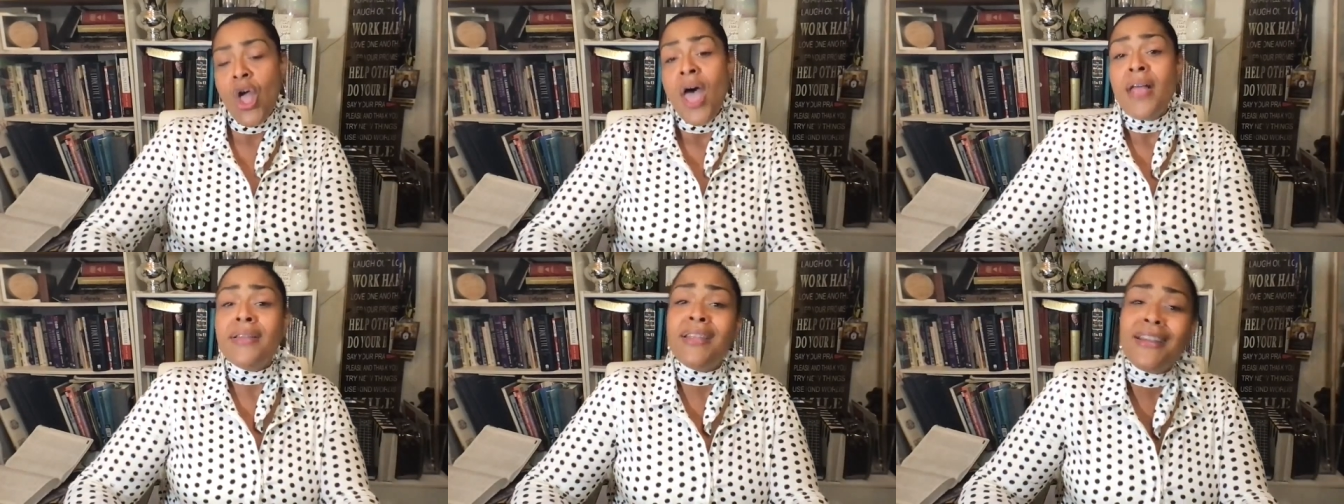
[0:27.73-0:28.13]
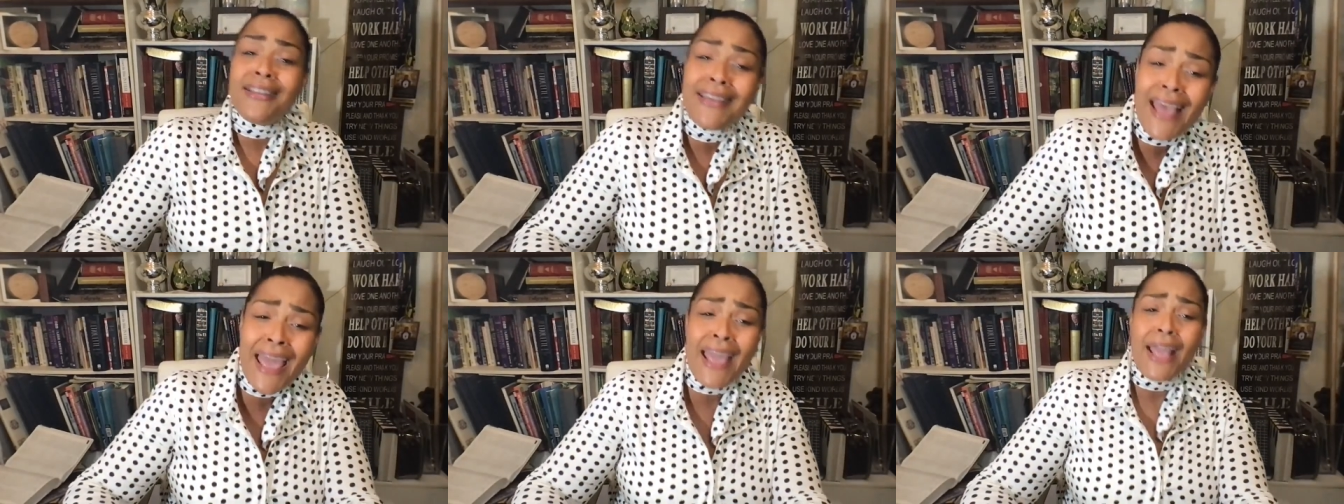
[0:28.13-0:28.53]
to
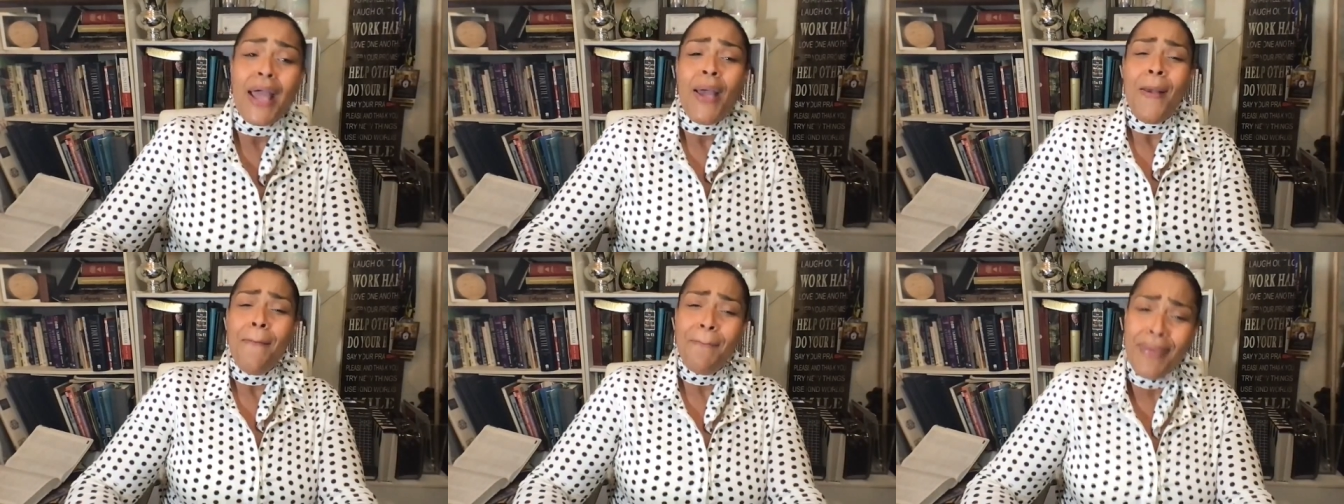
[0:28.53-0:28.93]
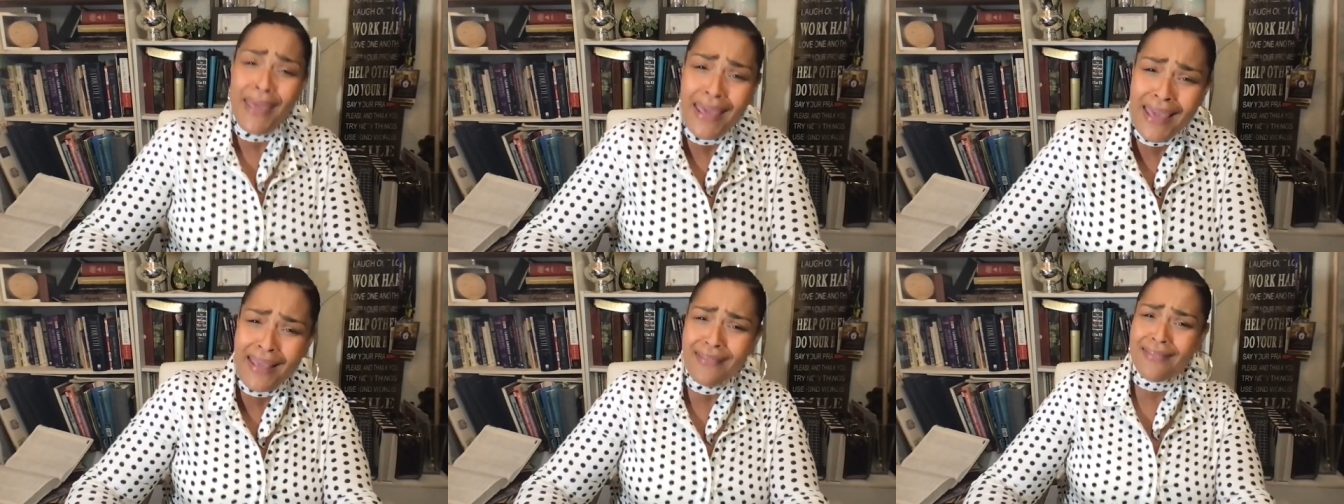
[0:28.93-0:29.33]
take
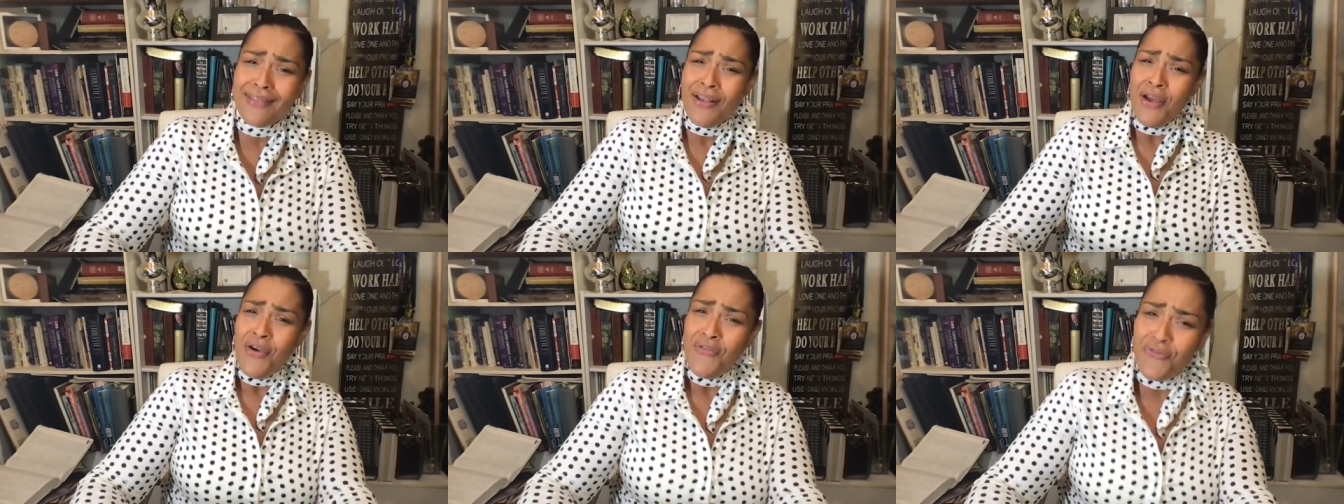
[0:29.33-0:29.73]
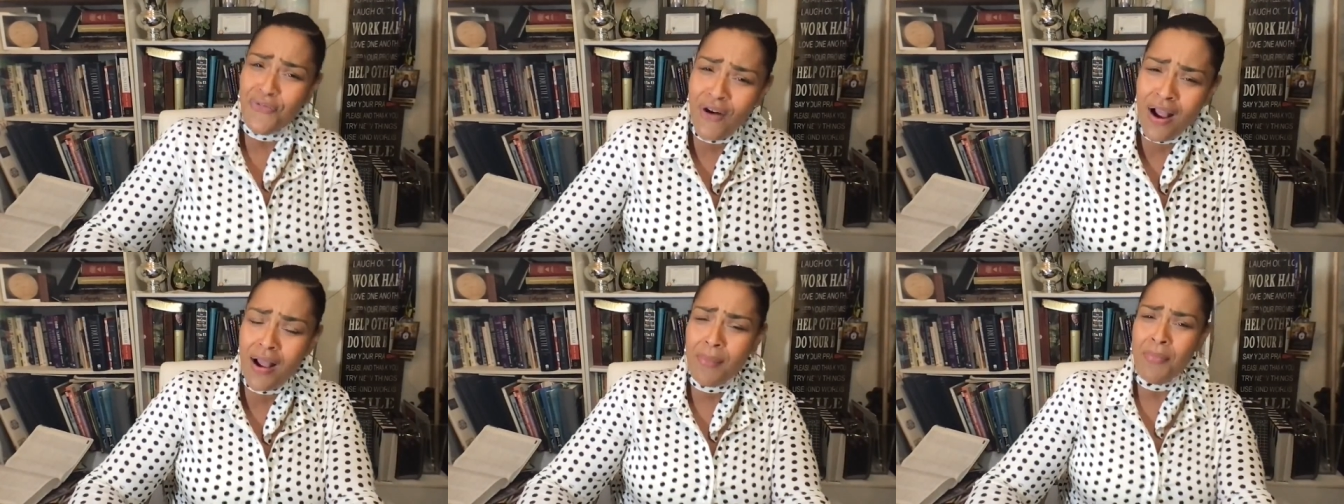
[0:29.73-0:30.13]
peace
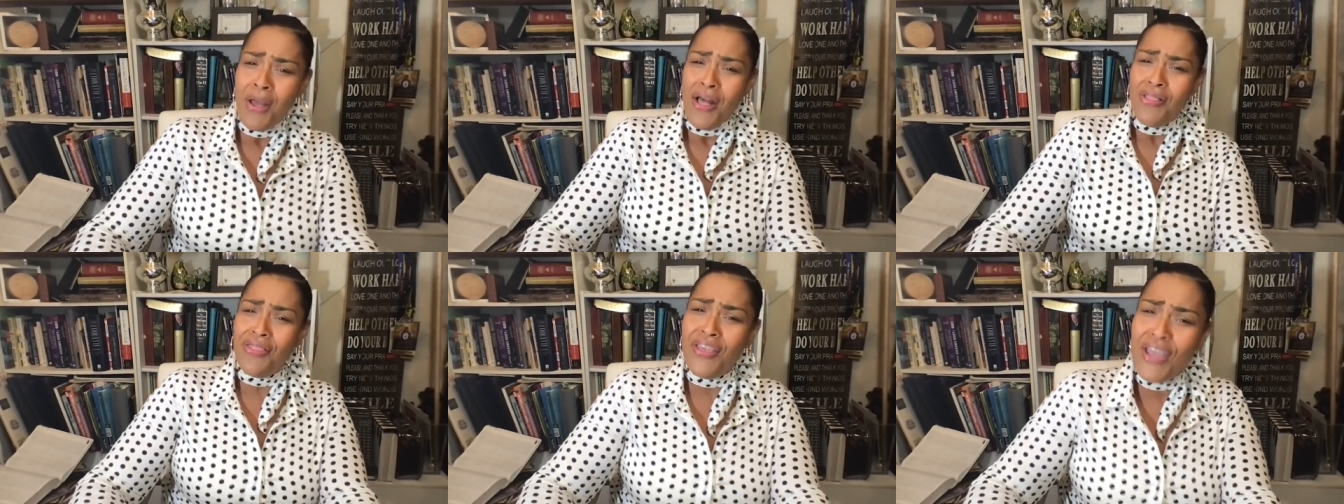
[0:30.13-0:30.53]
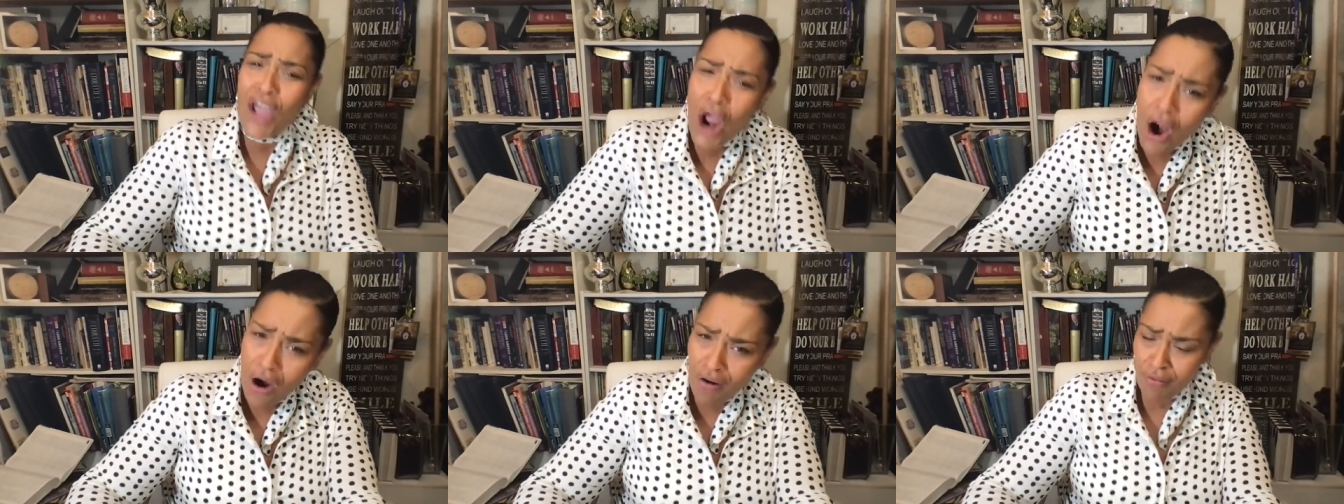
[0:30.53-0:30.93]
from the
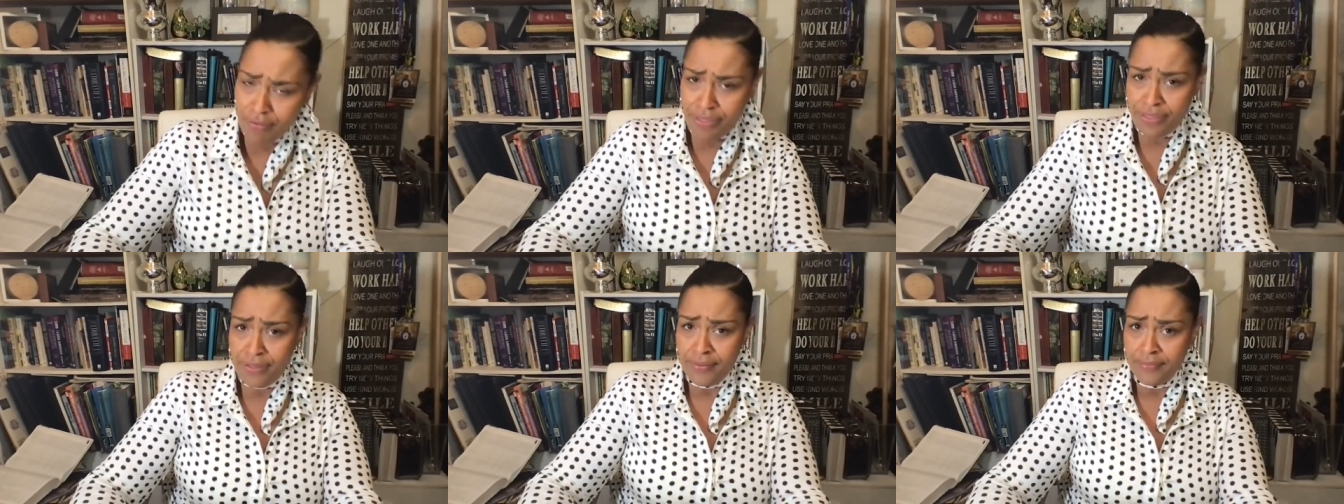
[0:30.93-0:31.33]
earth.